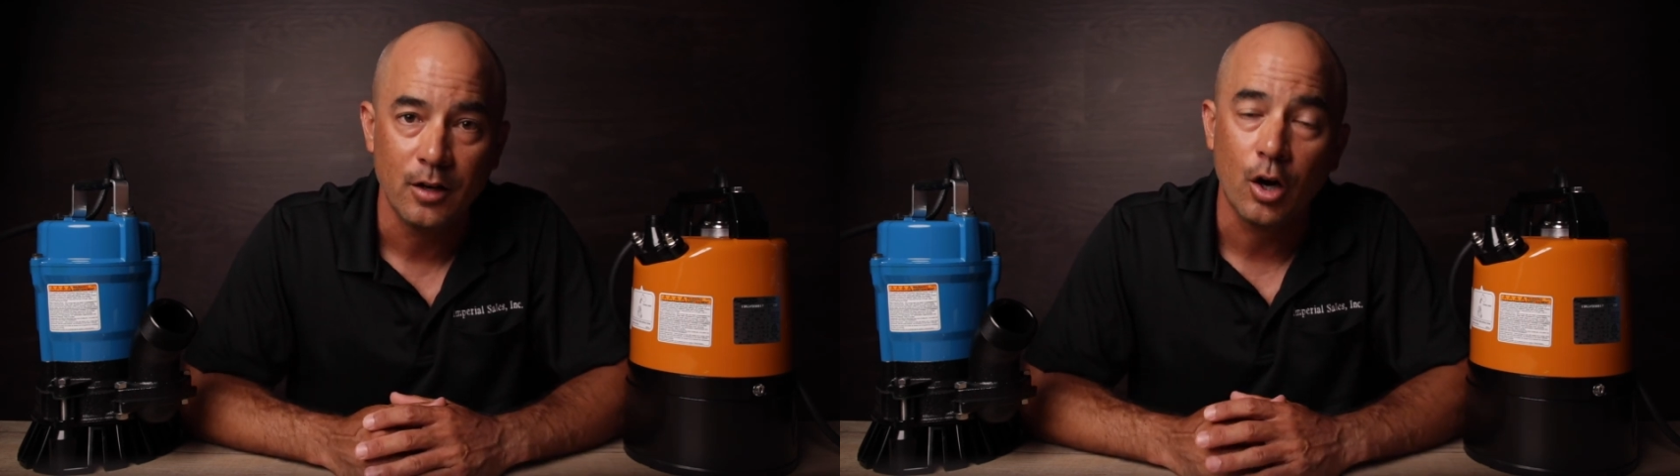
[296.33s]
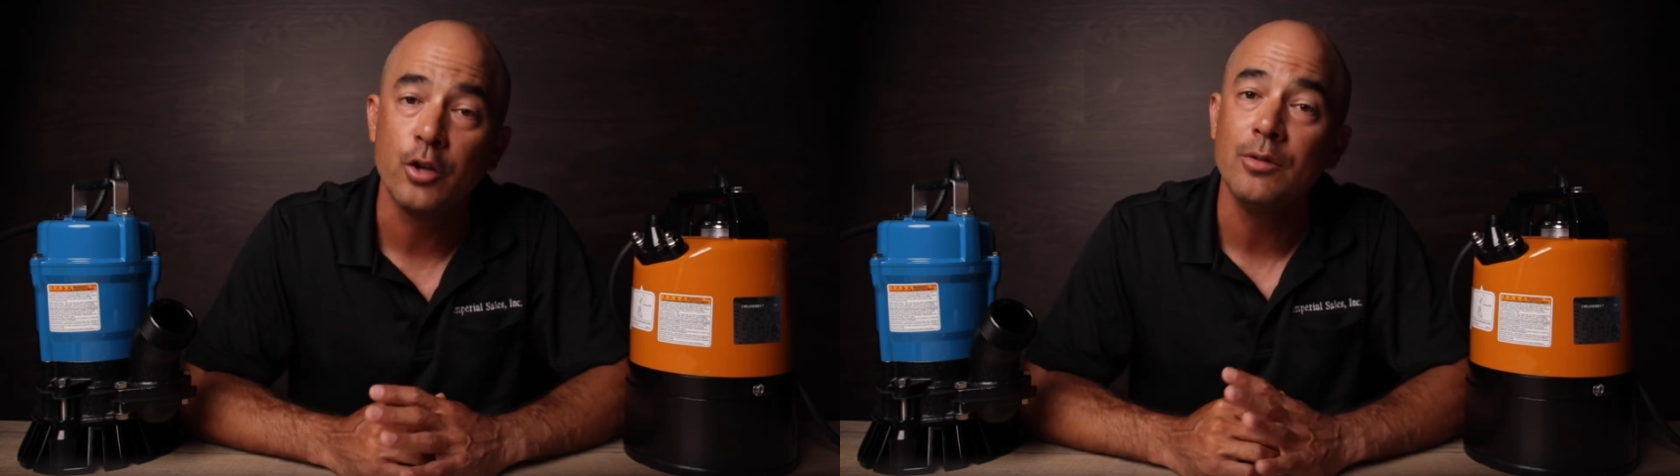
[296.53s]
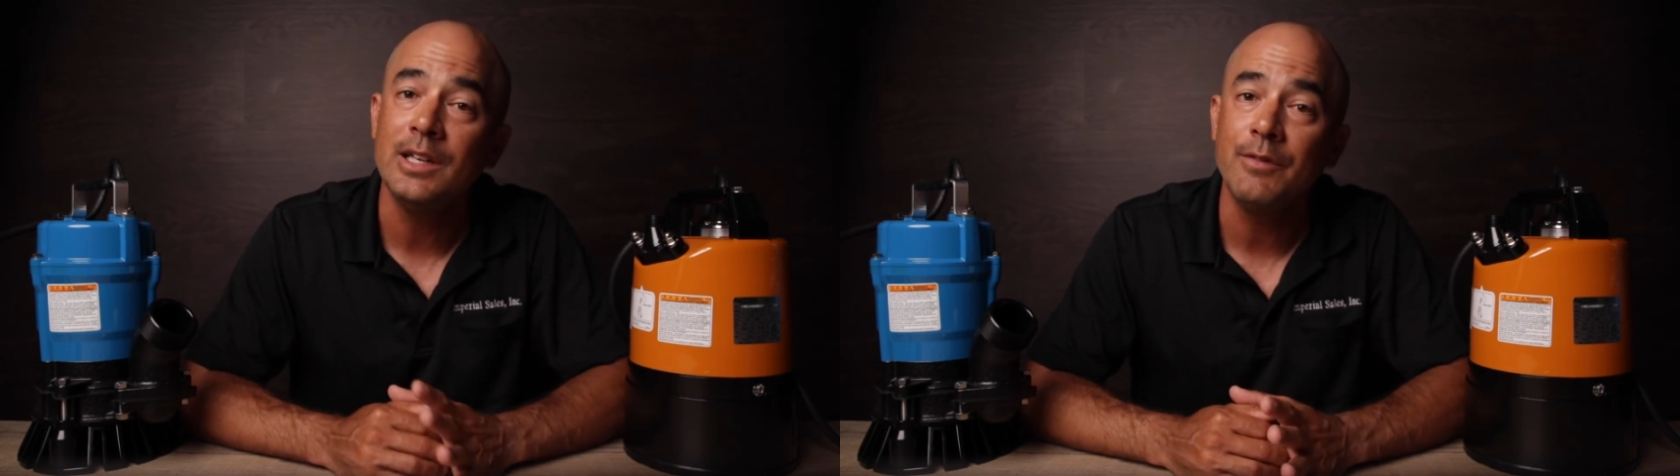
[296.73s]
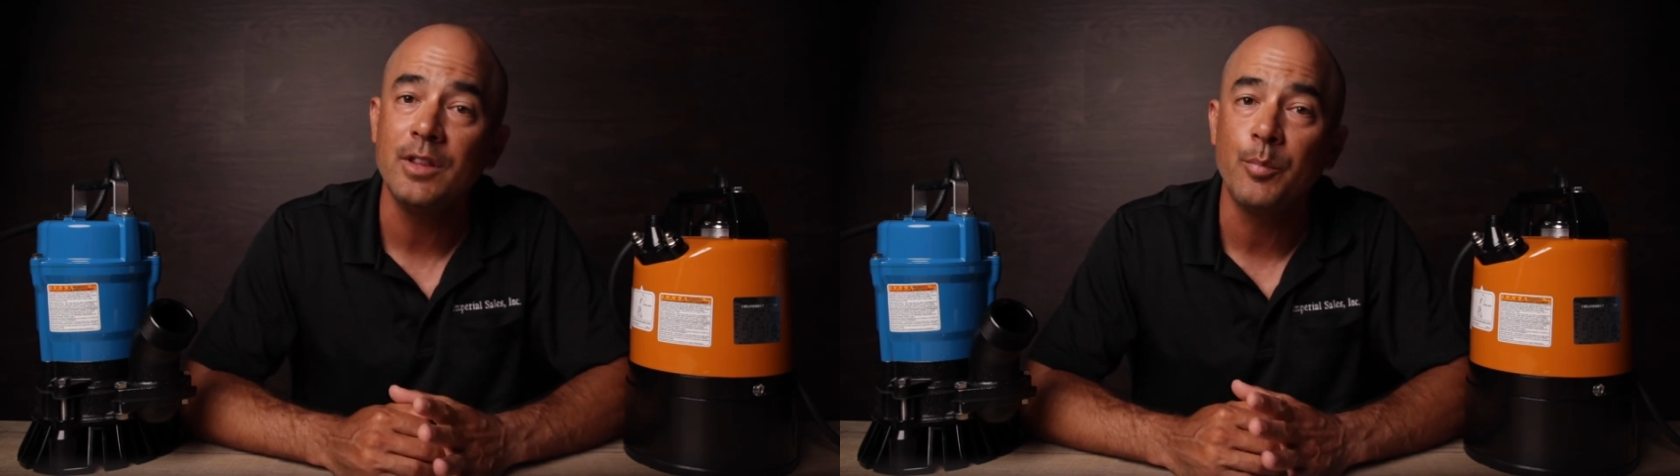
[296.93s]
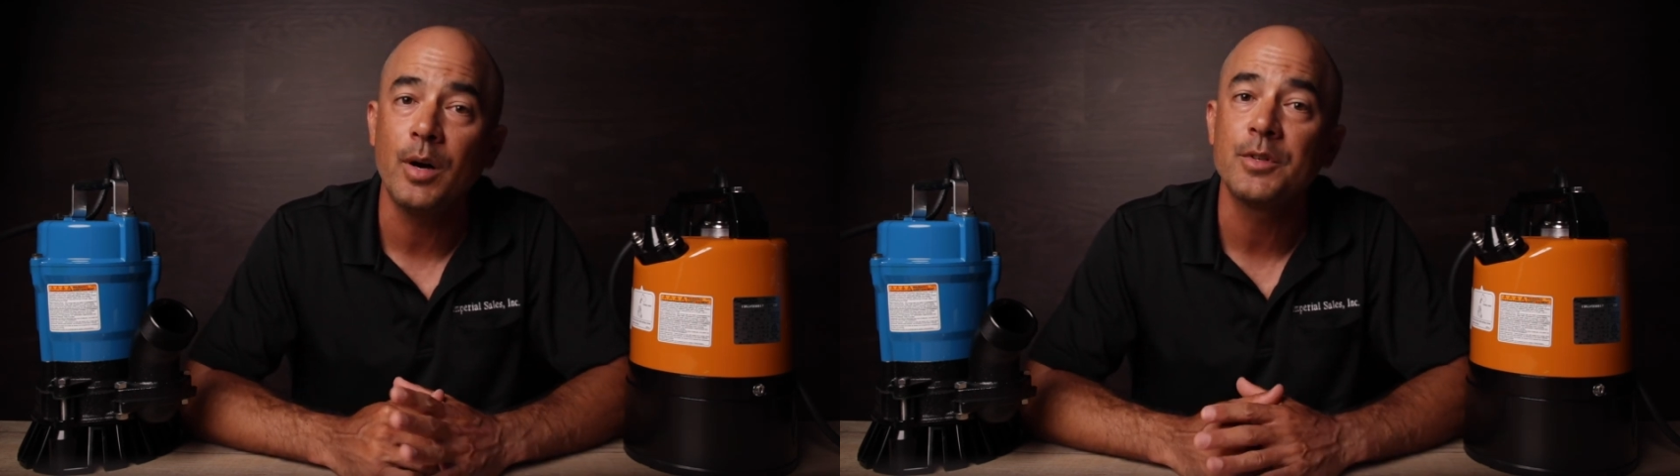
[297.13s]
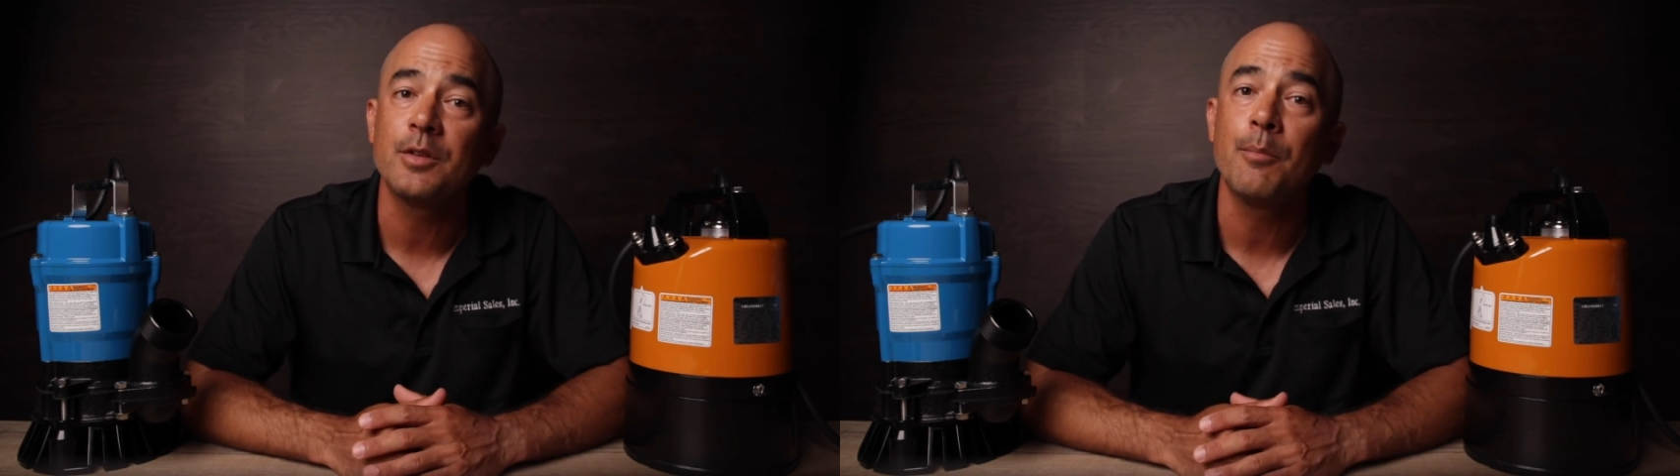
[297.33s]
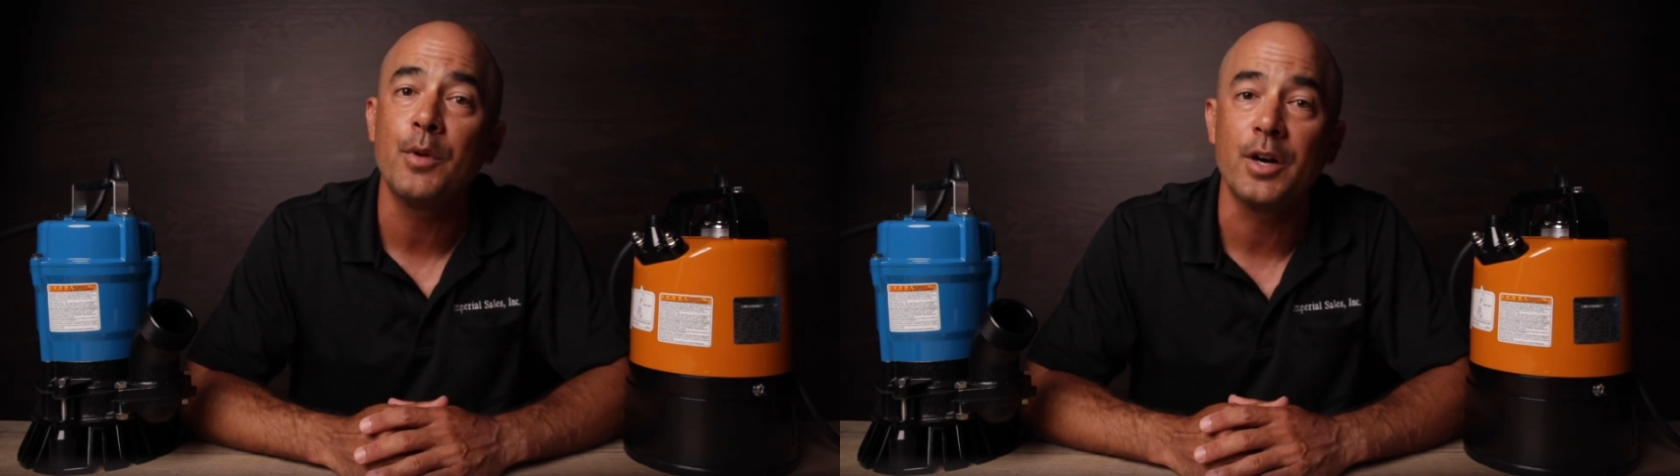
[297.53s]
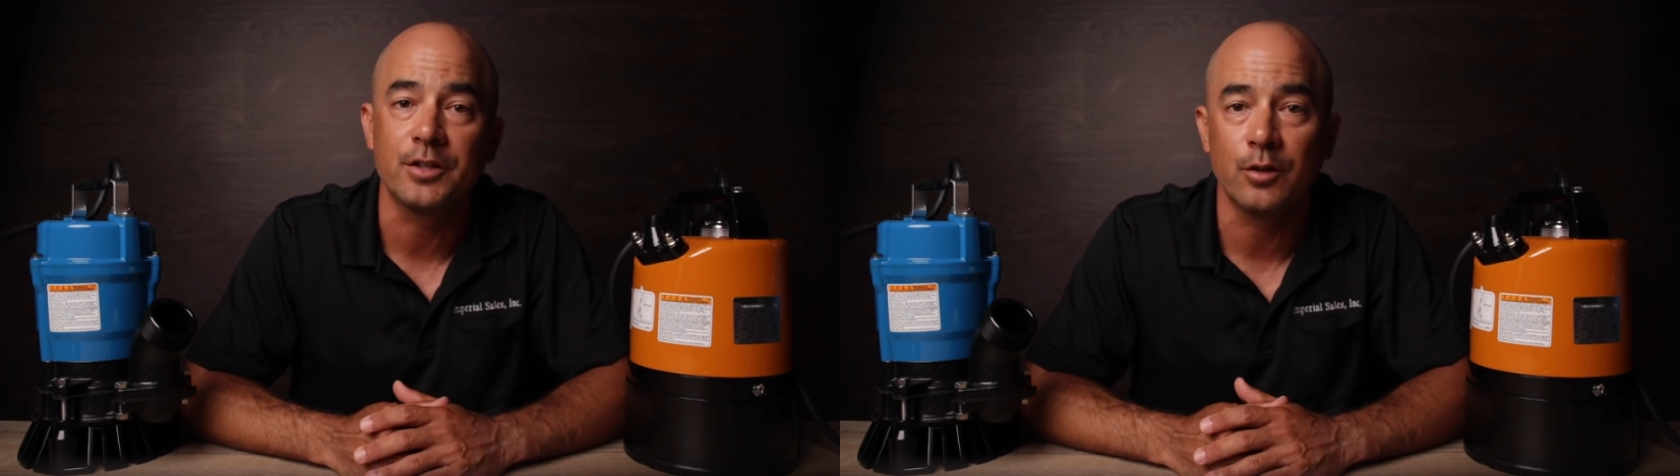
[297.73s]
Are you leaving the pump
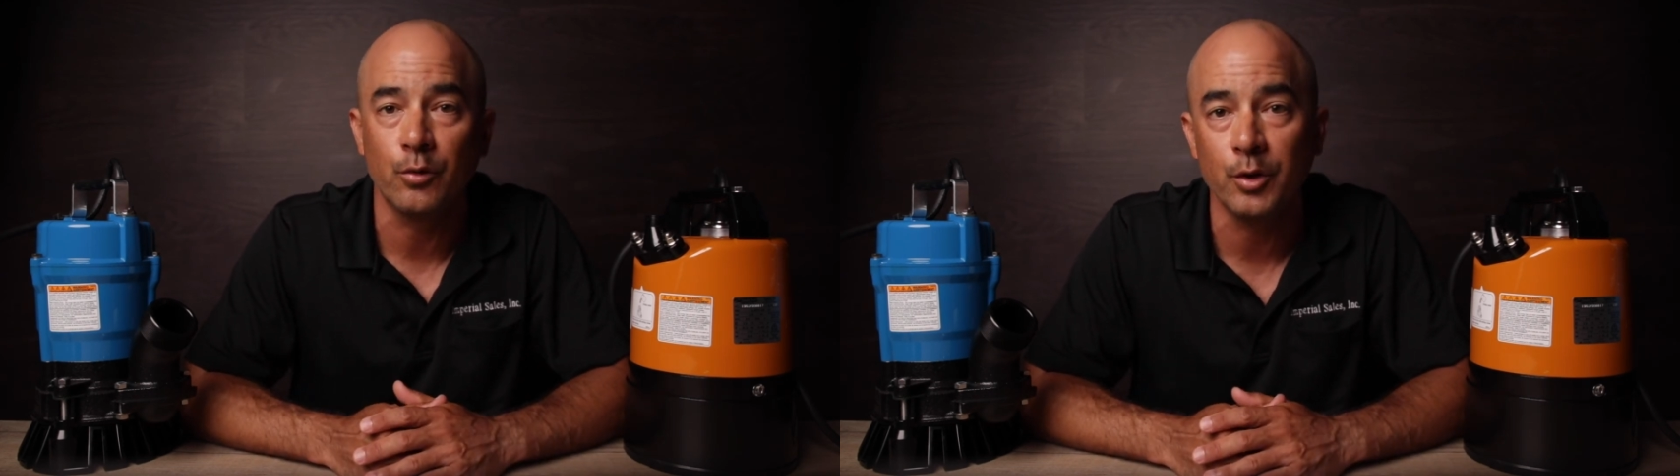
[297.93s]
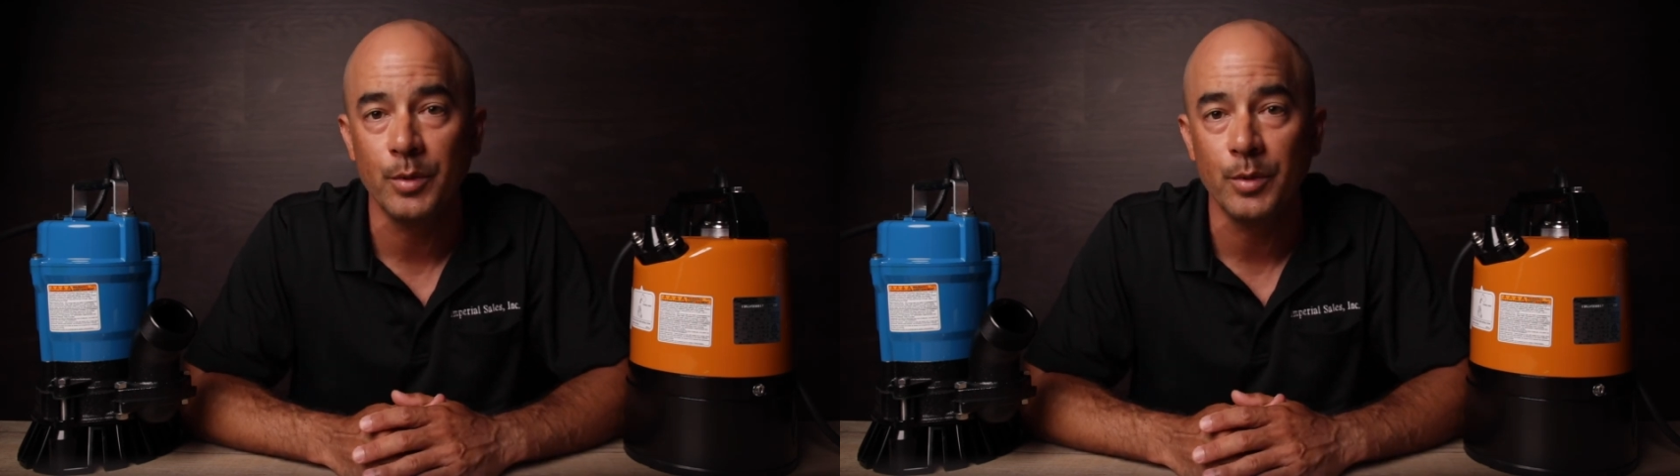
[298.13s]
submerged or will